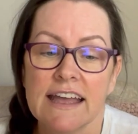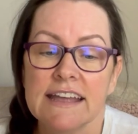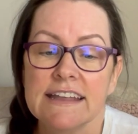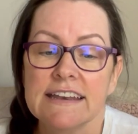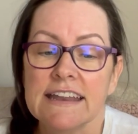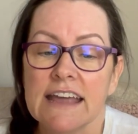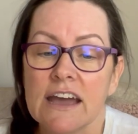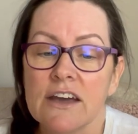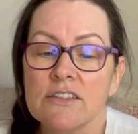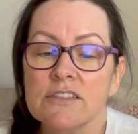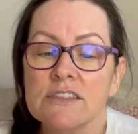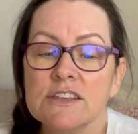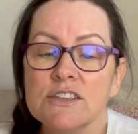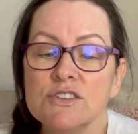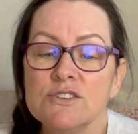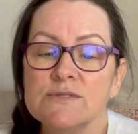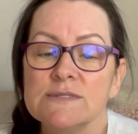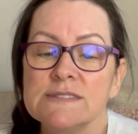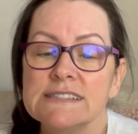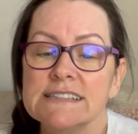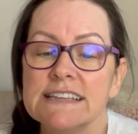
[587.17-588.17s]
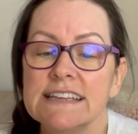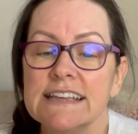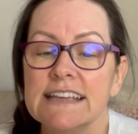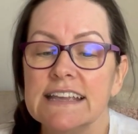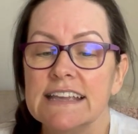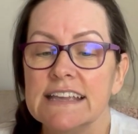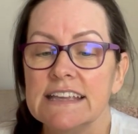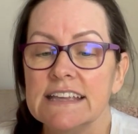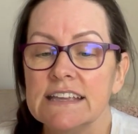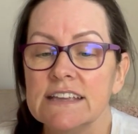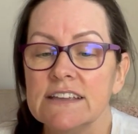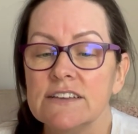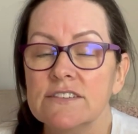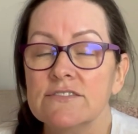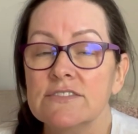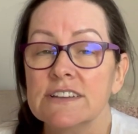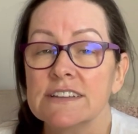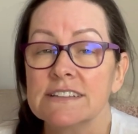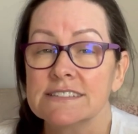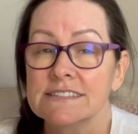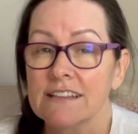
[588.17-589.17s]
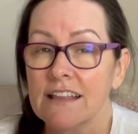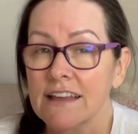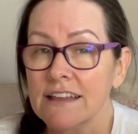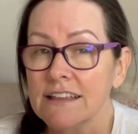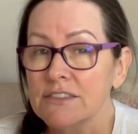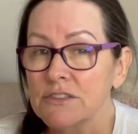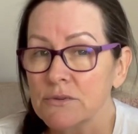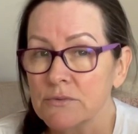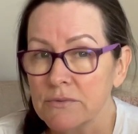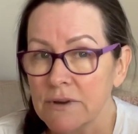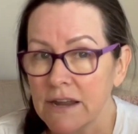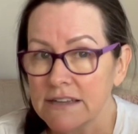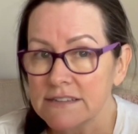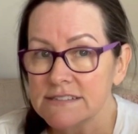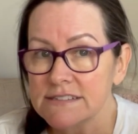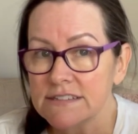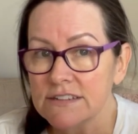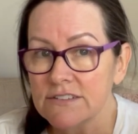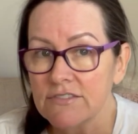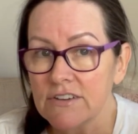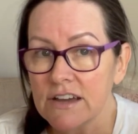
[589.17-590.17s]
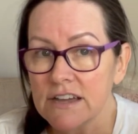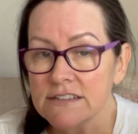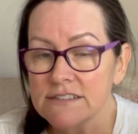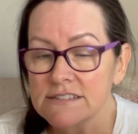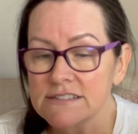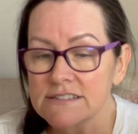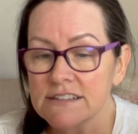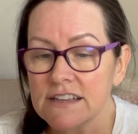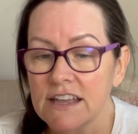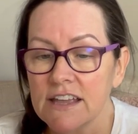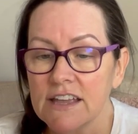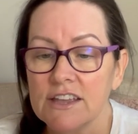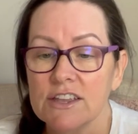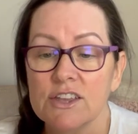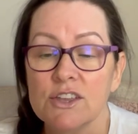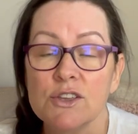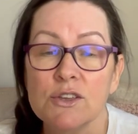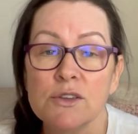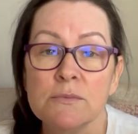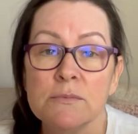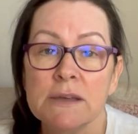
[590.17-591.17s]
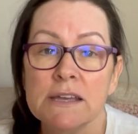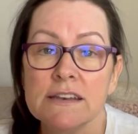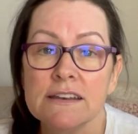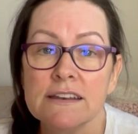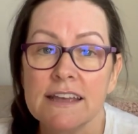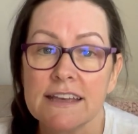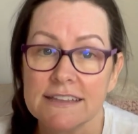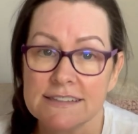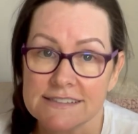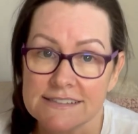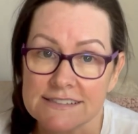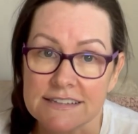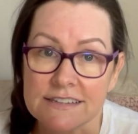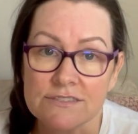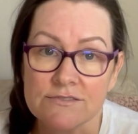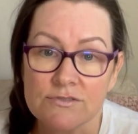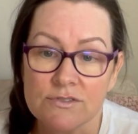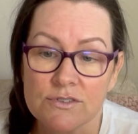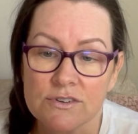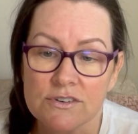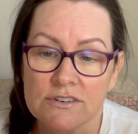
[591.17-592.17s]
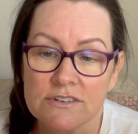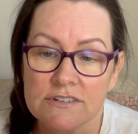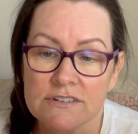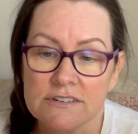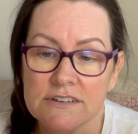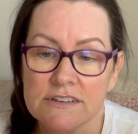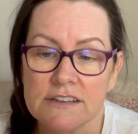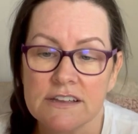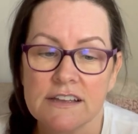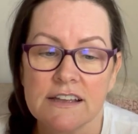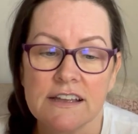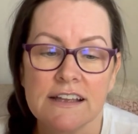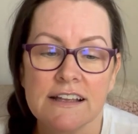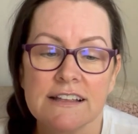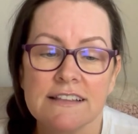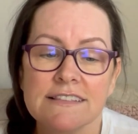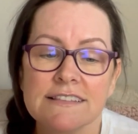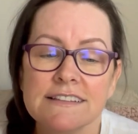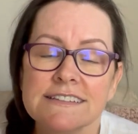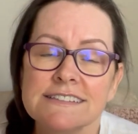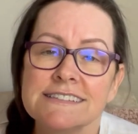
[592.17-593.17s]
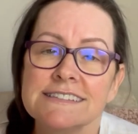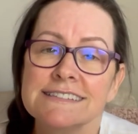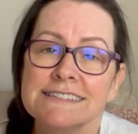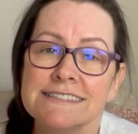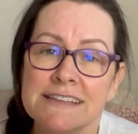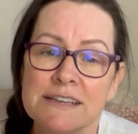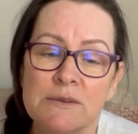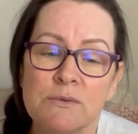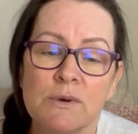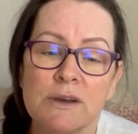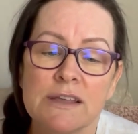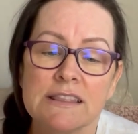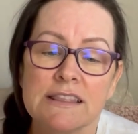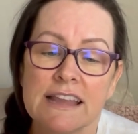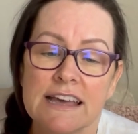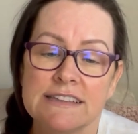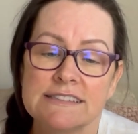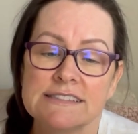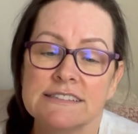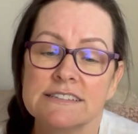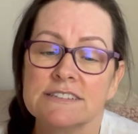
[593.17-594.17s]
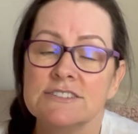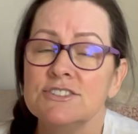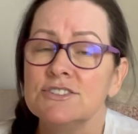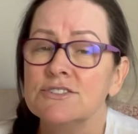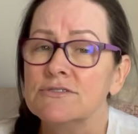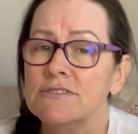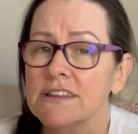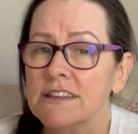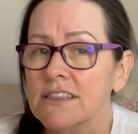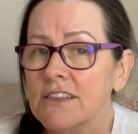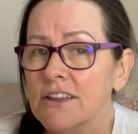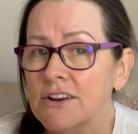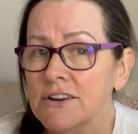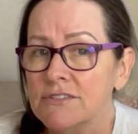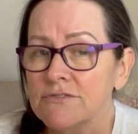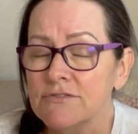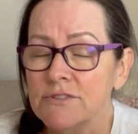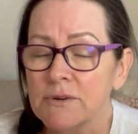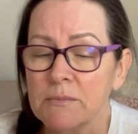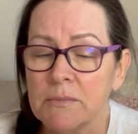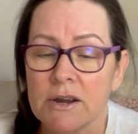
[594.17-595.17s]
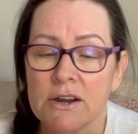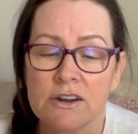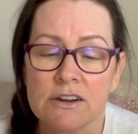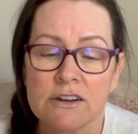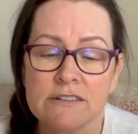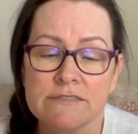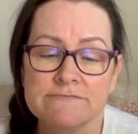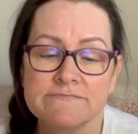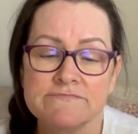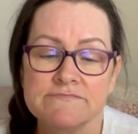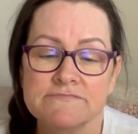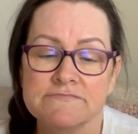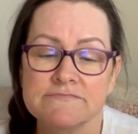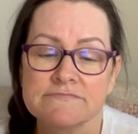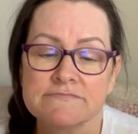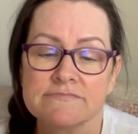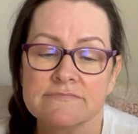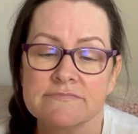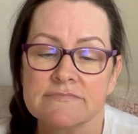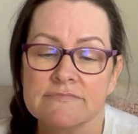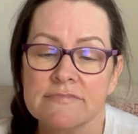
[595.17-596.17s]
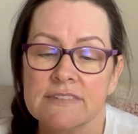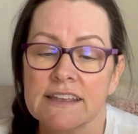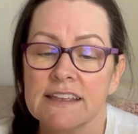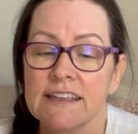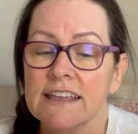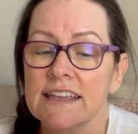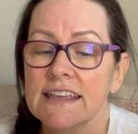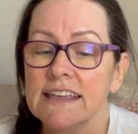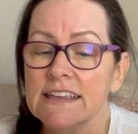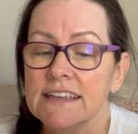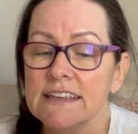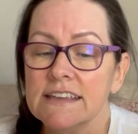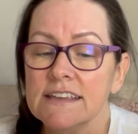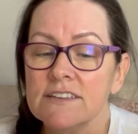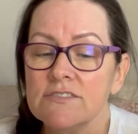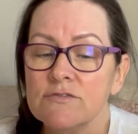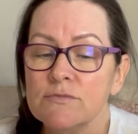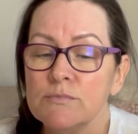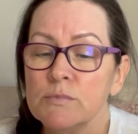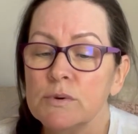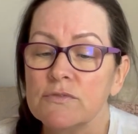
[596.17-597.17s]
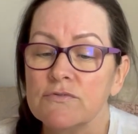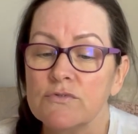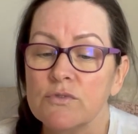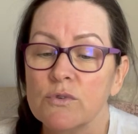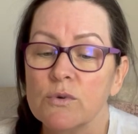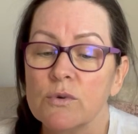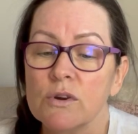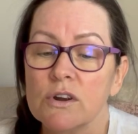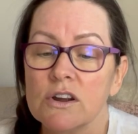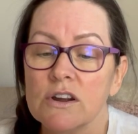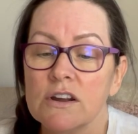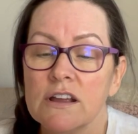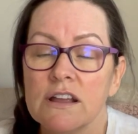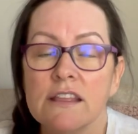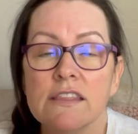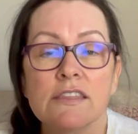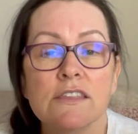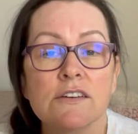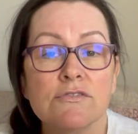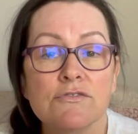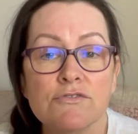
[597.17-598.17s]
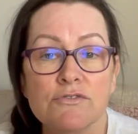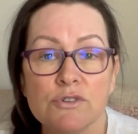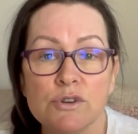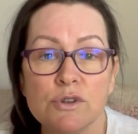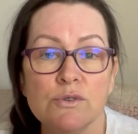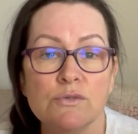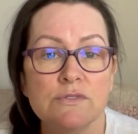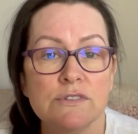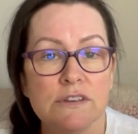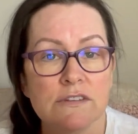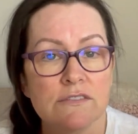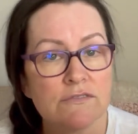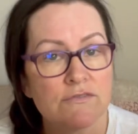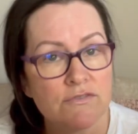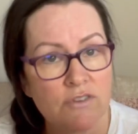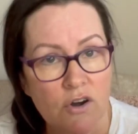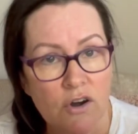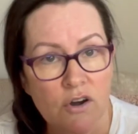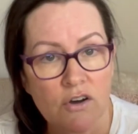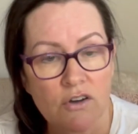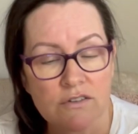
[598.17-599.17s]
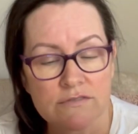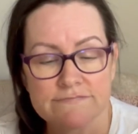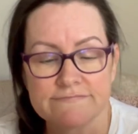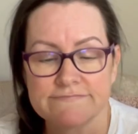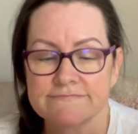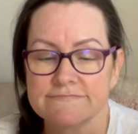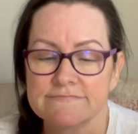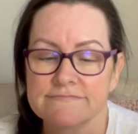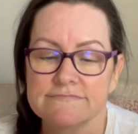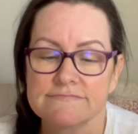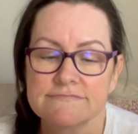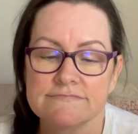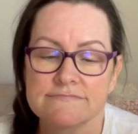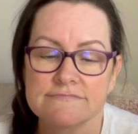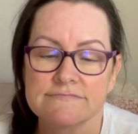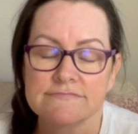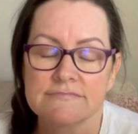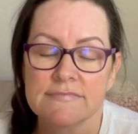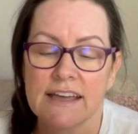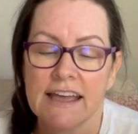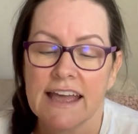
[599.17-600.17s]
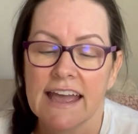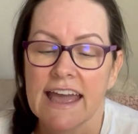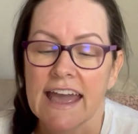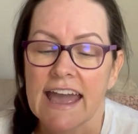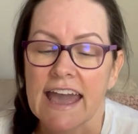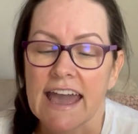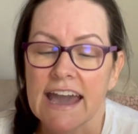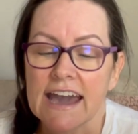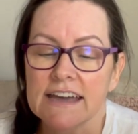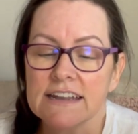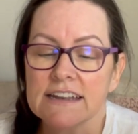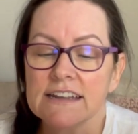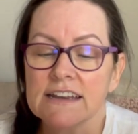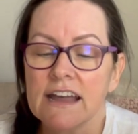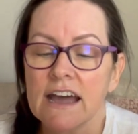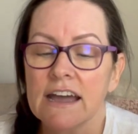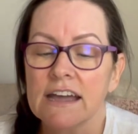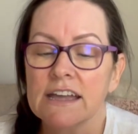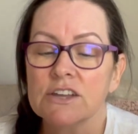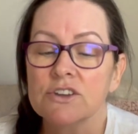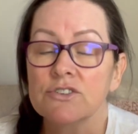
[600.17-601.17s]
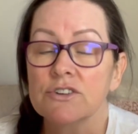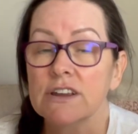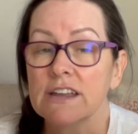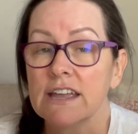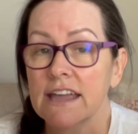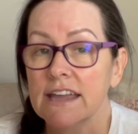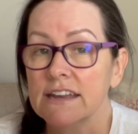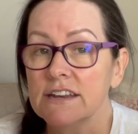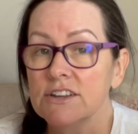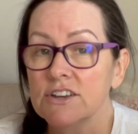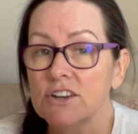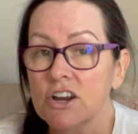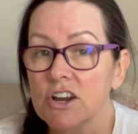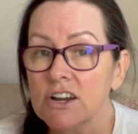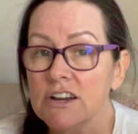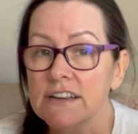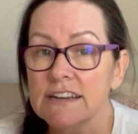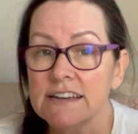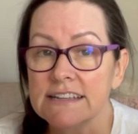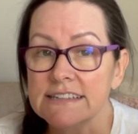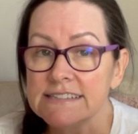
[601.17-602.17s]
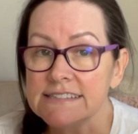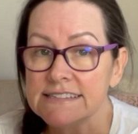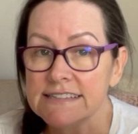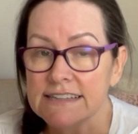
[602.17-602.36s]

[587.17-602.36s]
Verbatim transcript: Now that you see Eve is like the rest of us, human and sinful, let's see what lessons you can learn from her. Eve before the fruit fall. Adonai created her in his